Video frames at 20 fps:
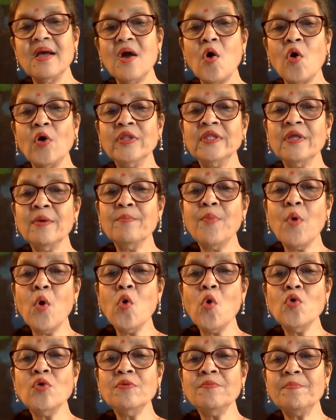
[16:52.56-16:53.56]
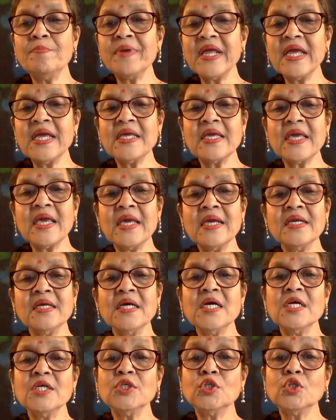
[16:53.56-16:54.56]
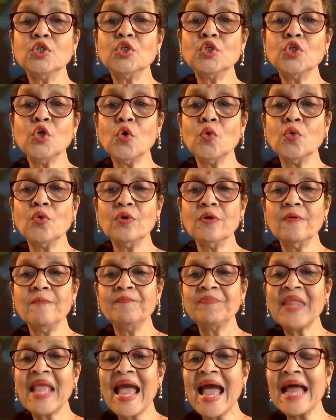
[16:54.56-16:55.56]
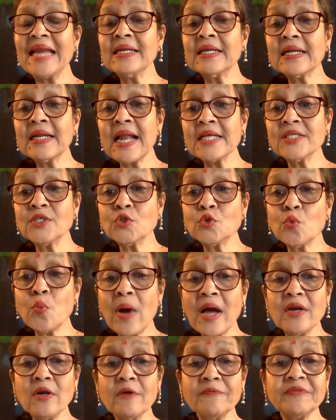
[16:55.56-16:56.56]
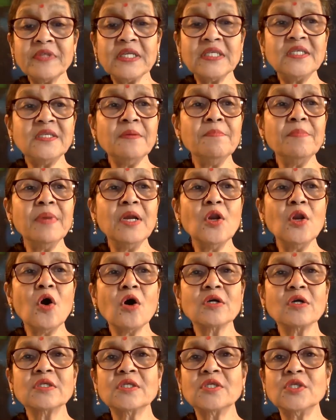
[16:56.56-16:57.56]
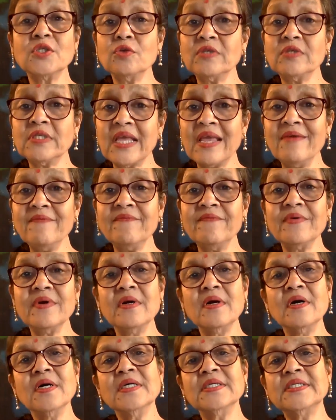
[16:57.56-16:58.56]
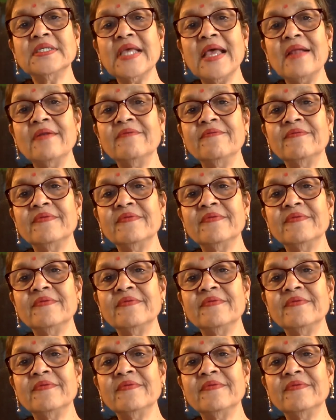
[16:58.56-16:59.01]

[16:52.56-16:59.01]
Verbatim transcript: on the bone-breaking stone and clutched one of the timber logs to save herself.